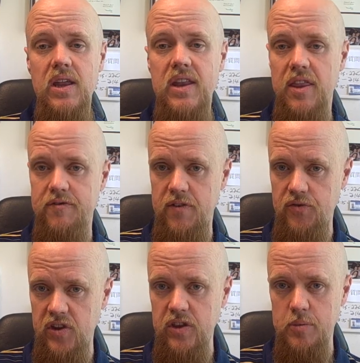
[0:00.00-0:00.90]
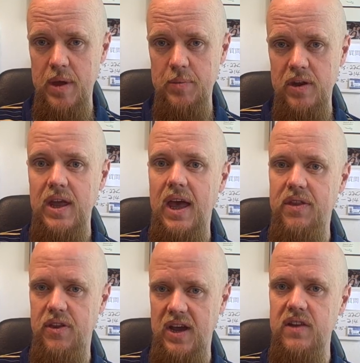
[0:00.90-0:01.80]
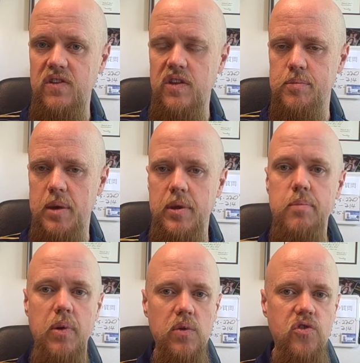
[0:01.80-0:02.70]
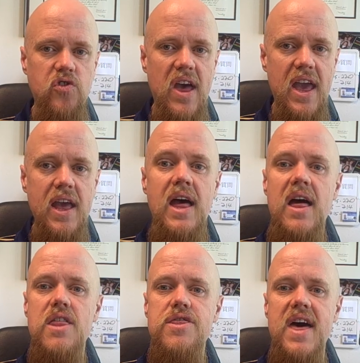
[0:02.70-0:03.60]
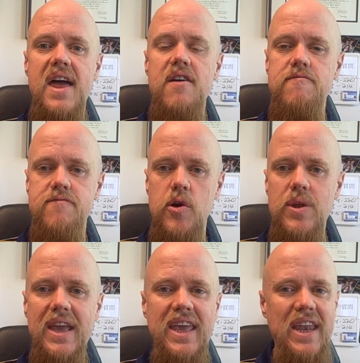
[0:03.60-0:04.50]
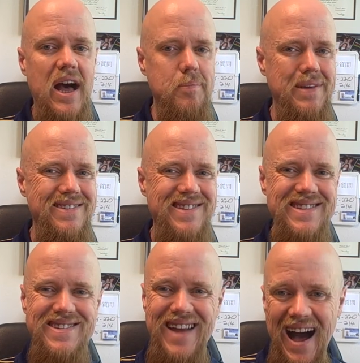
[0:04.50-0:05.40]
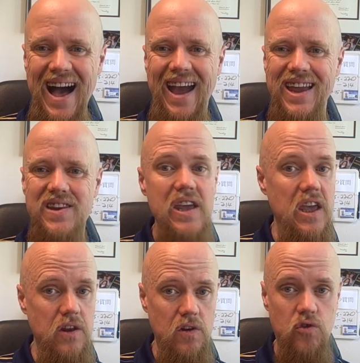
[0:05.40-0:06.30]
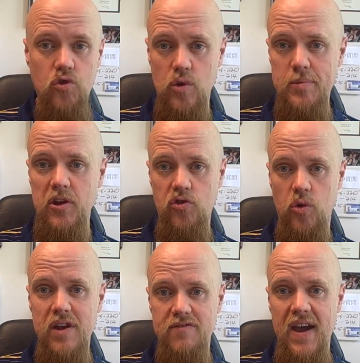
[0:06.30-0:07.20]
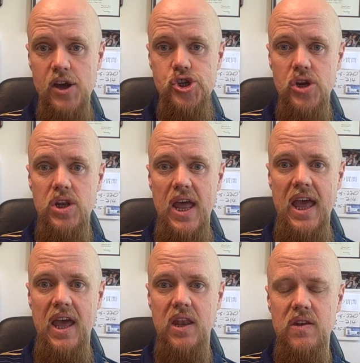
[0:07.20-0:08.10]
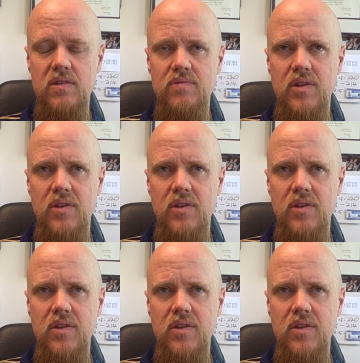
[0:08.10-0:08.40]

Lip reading: Now, the 15th Amendment and the 19th Amendment both say that voting cannot be denied in a discriminatory fashion, and